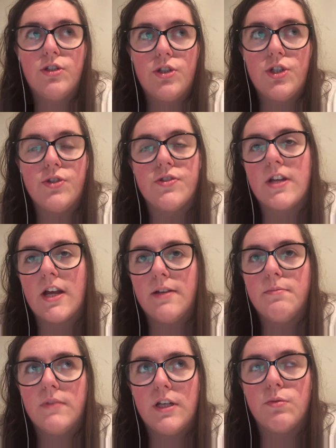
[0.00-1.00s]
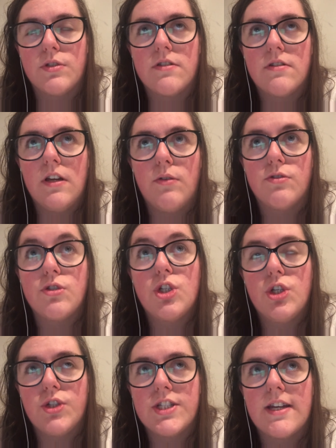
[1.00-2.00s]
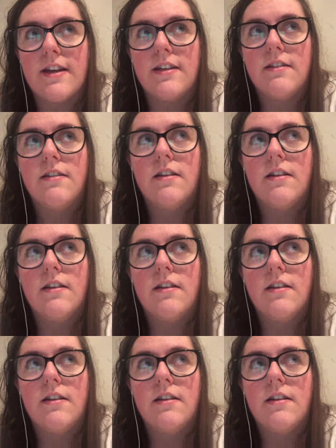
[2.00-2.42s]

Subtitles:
Tuesday. It was Tuesday.